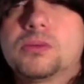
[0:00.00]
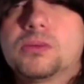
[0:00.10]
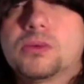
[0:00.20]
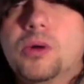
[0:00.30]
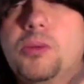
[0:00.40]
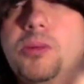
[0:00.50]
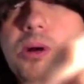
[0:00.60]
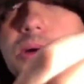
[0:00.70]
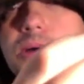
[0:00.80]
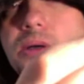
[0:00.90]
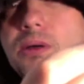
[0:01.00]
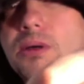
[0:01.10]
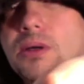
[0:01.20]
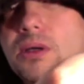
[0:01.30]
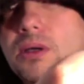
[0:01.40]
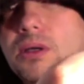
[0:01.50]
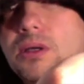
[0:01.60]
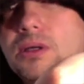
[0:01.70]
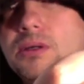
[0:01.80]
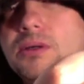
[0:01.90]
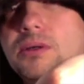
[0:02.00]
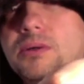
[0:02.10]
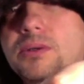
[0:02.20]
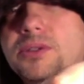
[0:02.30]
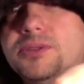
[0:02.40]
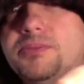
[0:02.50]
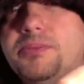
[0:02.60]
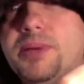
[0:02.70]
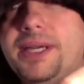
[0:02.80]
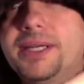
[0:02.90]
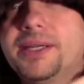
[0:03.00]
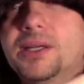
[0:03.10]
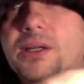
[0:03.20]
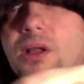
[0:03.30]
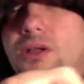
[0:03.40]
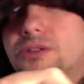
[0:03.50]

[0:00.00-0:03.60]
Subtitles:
bar was painted in a gloss